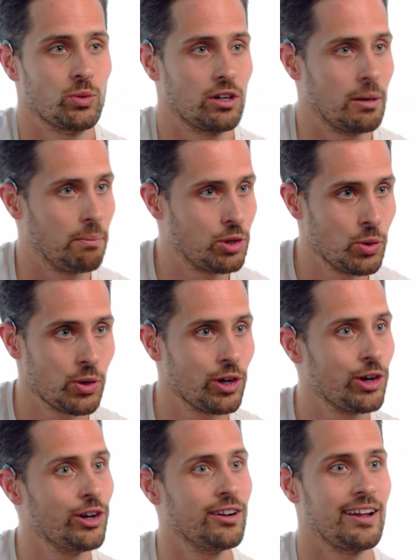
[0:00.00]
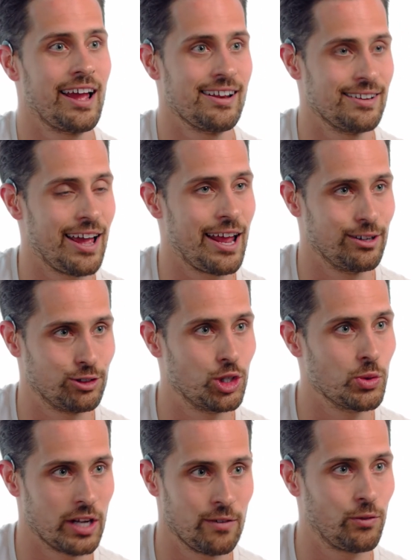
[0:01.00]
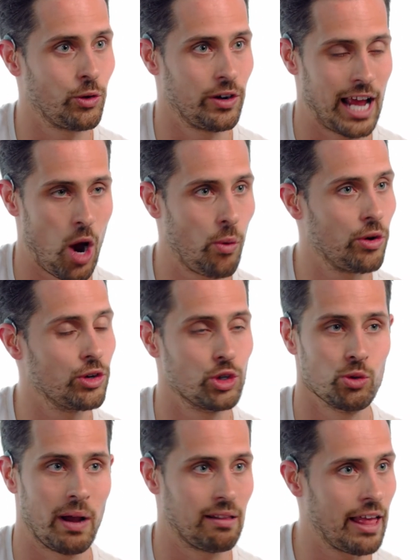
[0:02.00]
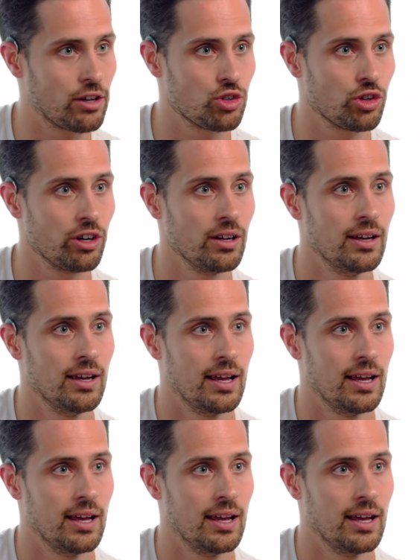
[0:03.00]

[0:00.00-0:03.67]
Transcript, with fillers: to a computer and, and tune in for an hour and do my lecture.